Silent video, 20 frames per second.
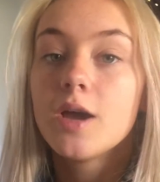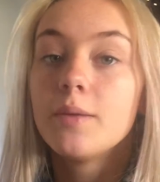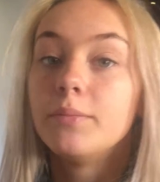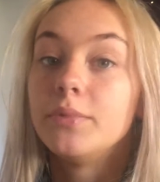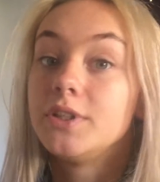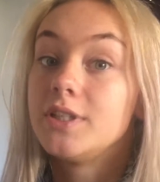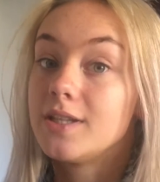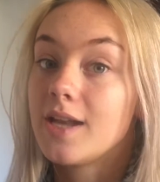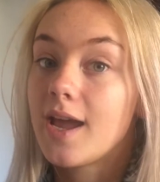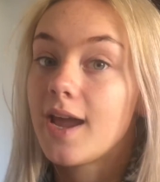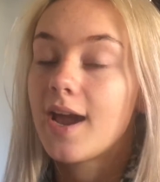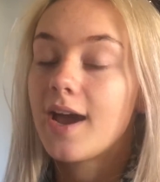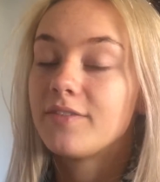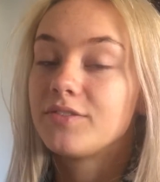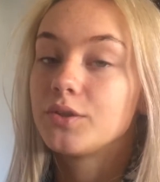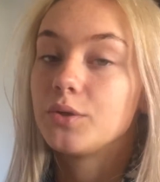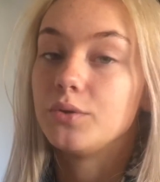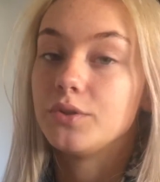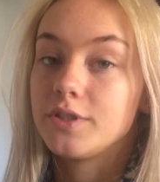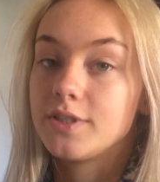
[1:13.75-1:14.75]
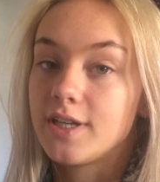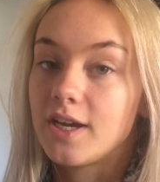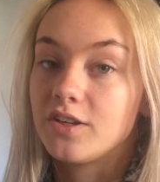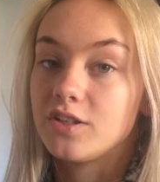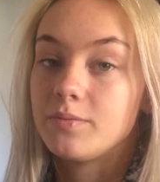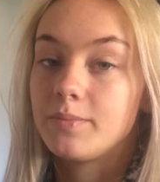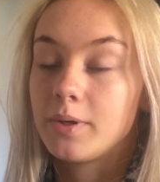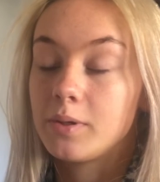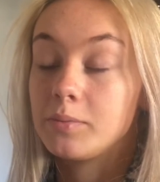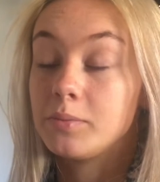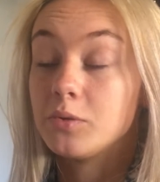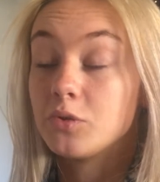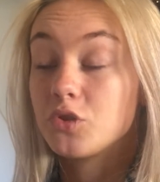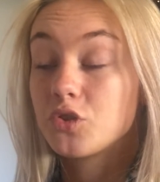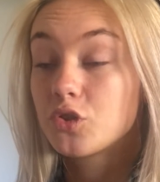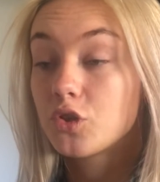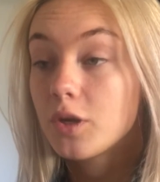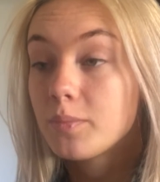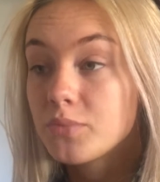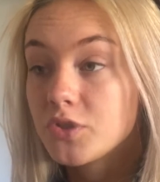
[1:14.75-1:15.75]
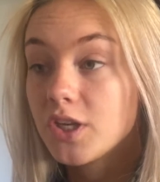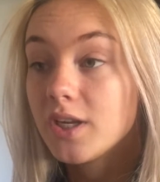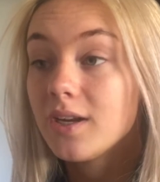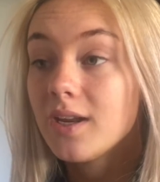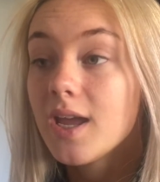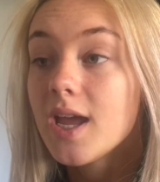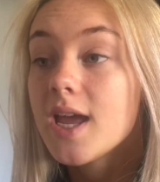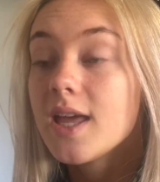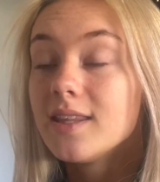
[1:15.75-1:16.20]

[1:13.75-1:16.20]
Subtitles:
But today I have to go into town to pick up a prescription.